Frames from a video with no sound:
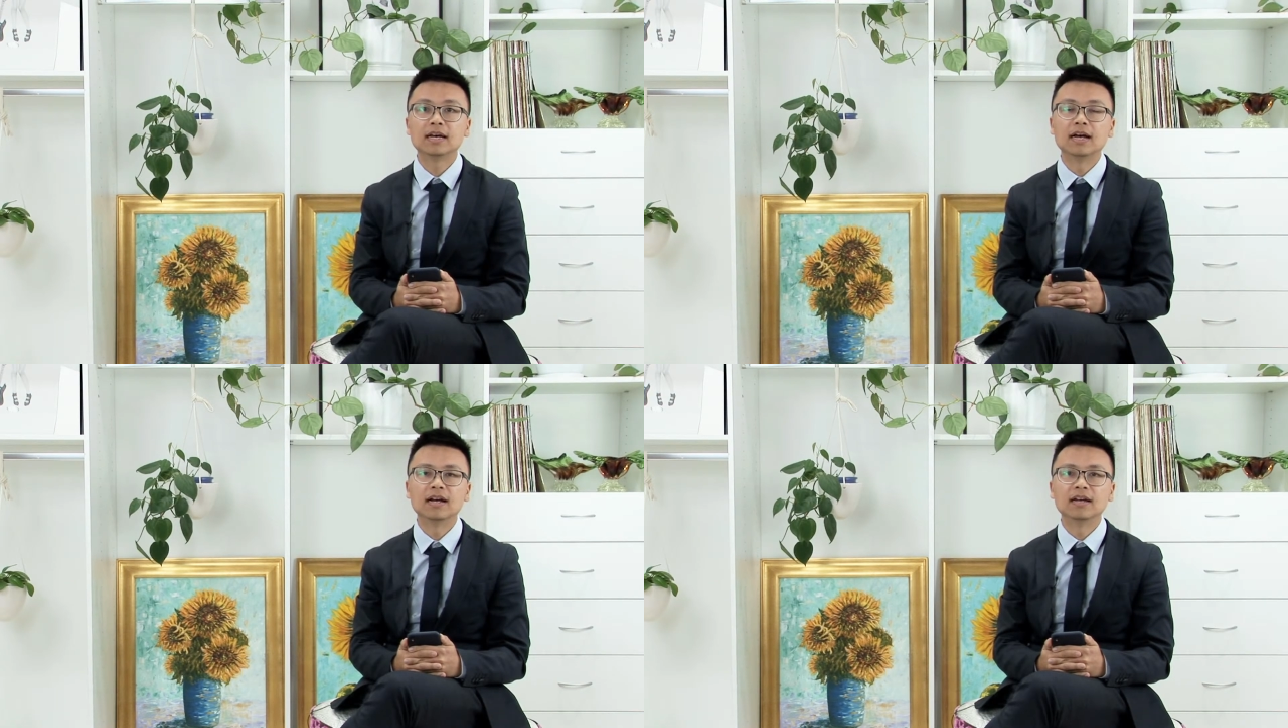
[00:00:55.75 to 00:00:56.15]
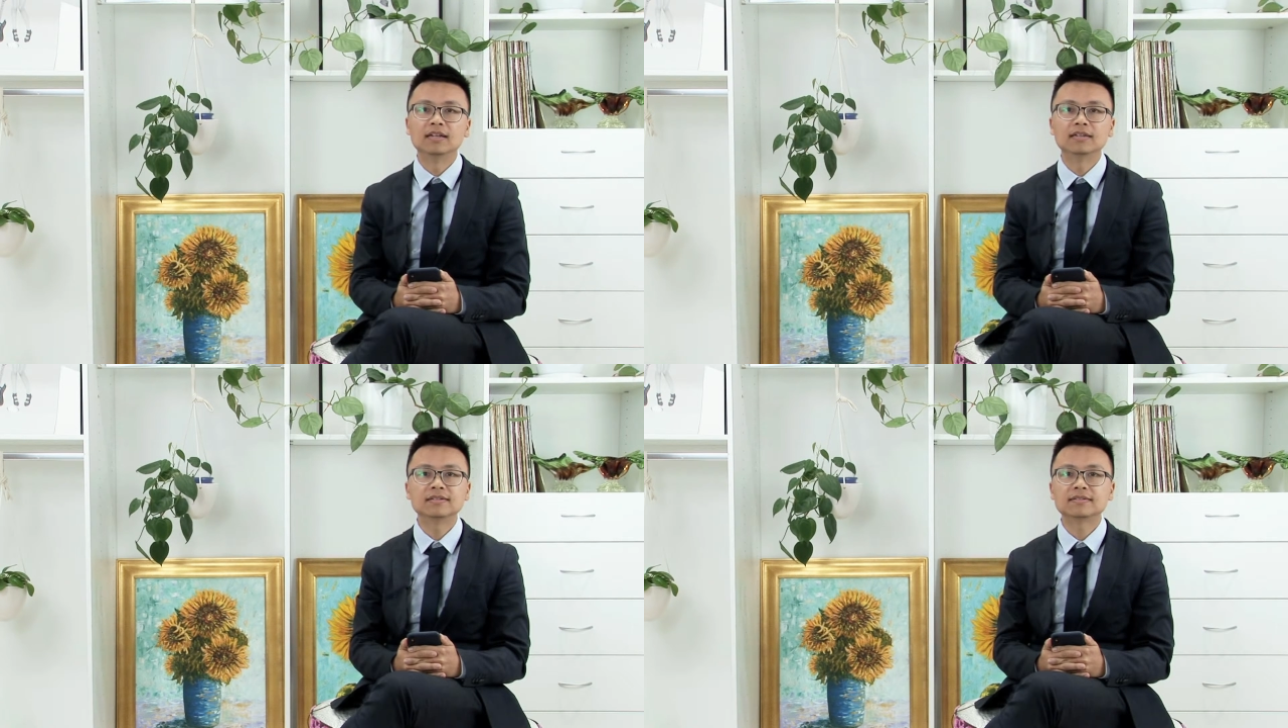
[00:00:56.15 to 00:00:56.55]

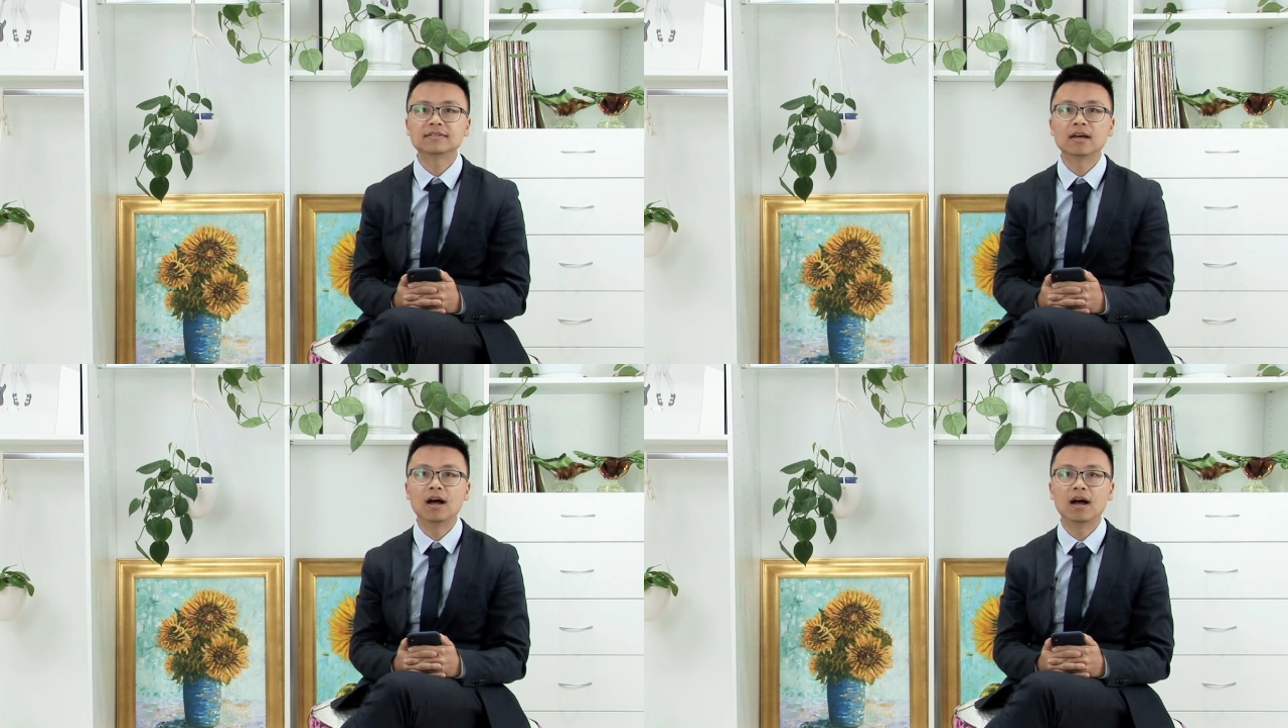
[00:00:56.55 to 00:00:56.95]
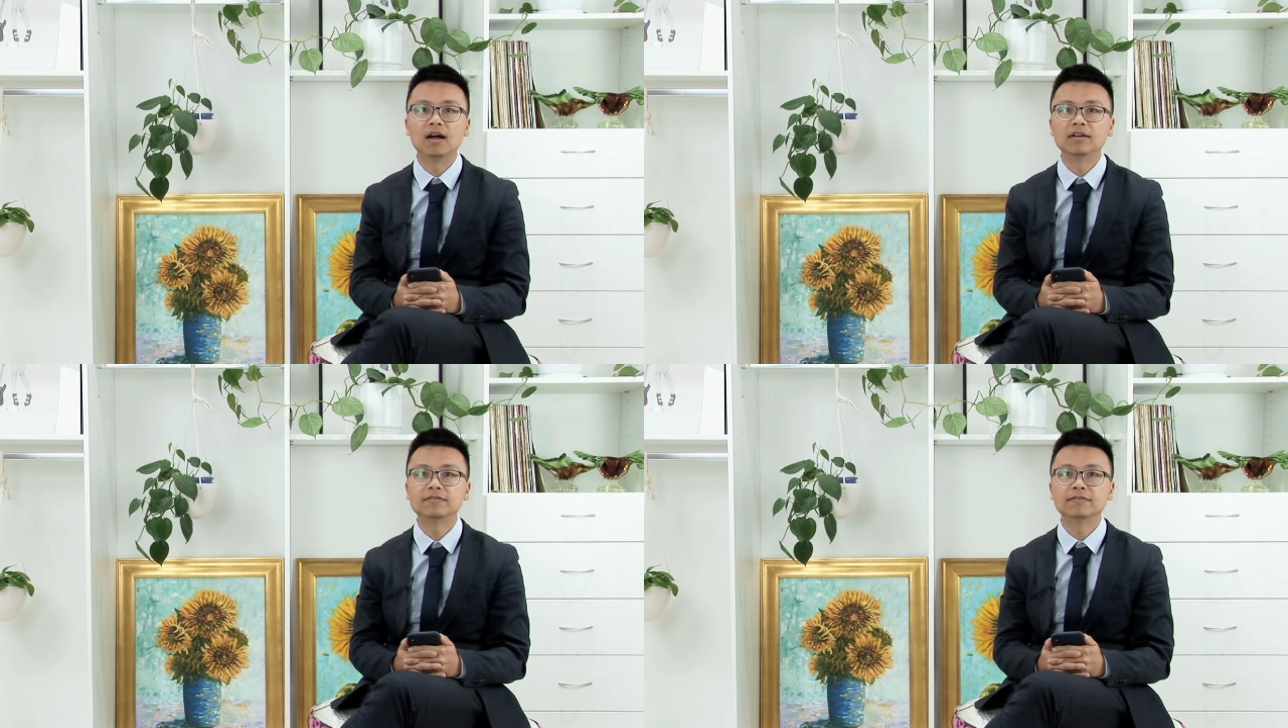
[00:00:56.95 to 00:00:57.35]
it is
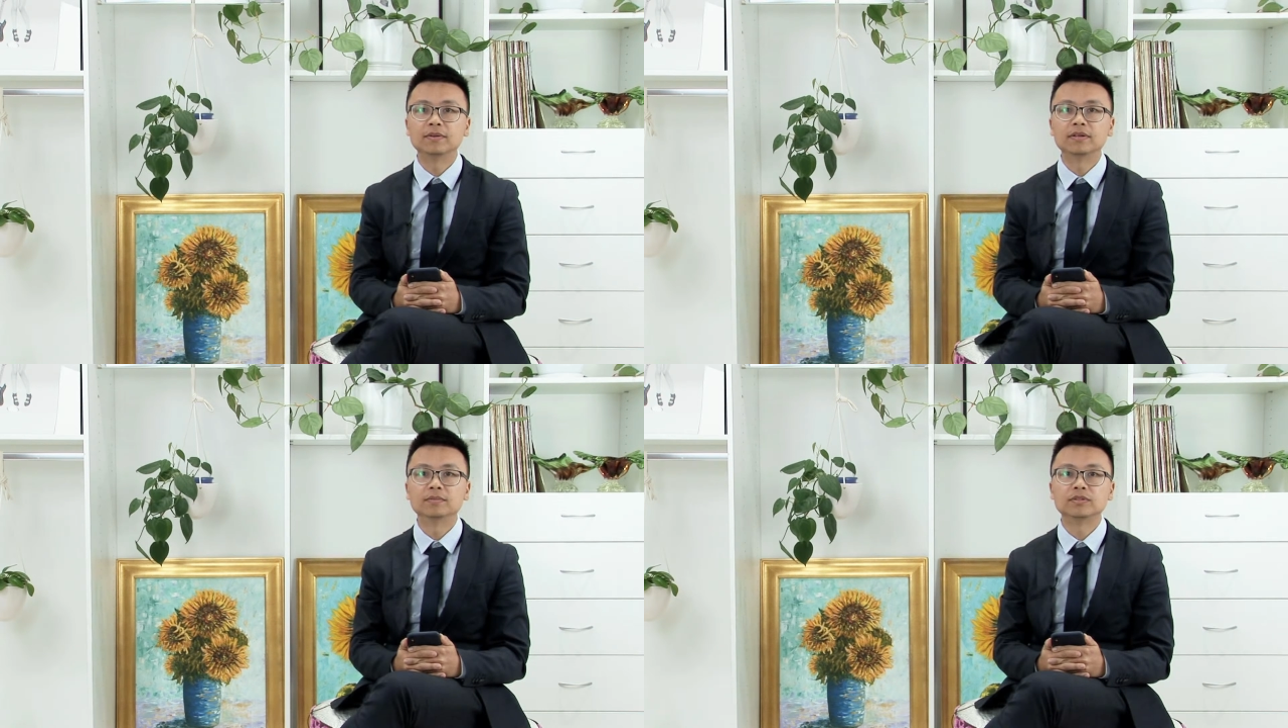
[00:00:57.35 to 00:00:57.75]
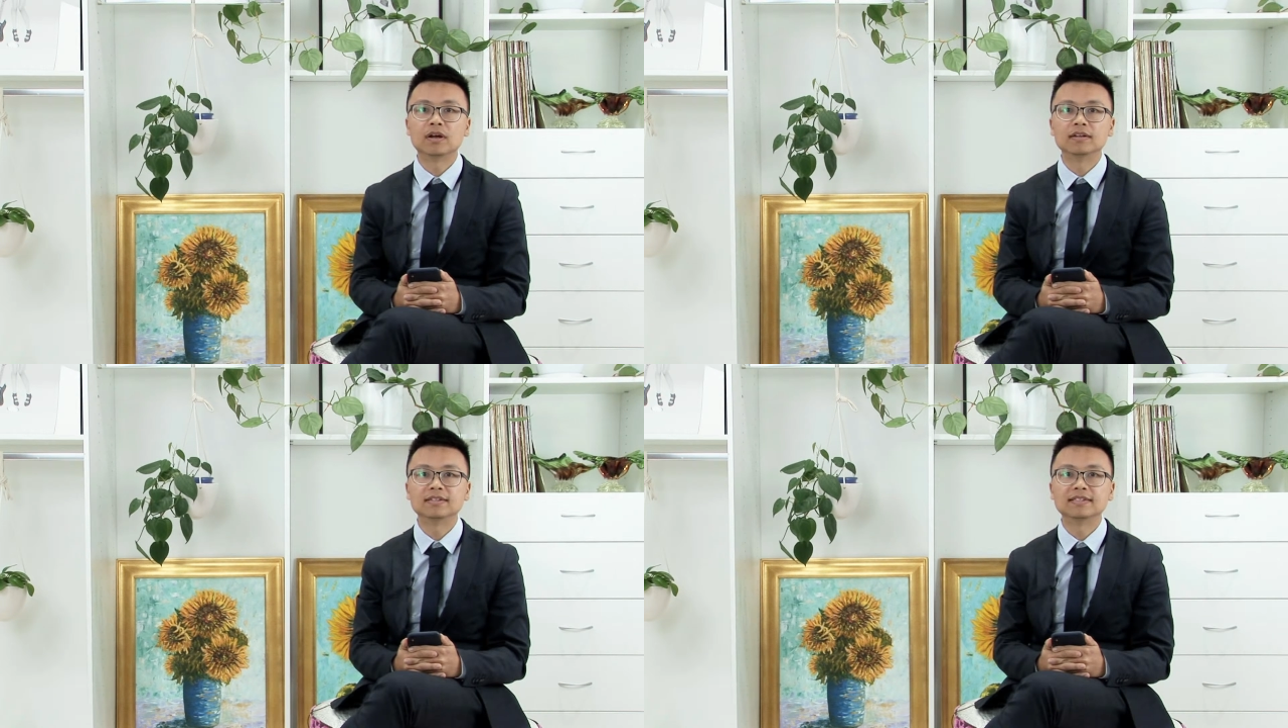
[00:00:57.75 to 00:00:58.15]
hard for them to
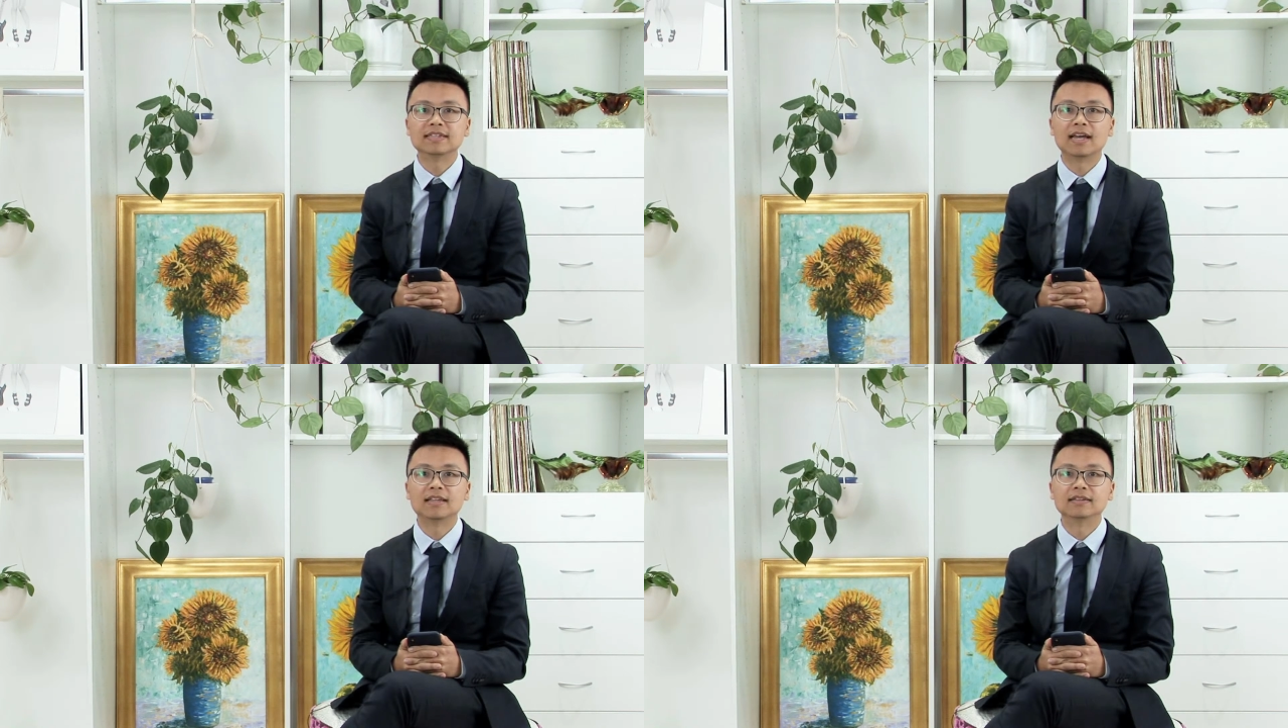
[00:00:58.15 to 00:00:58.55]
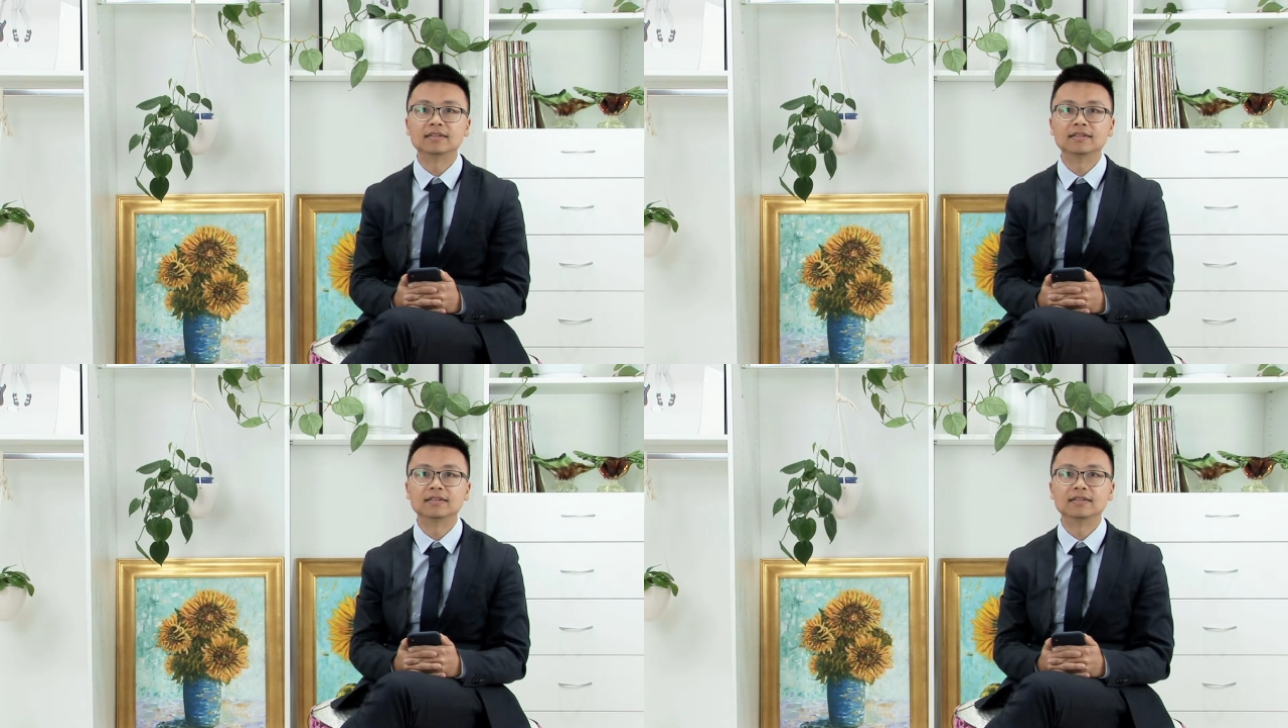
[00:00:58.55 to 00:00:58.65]
understand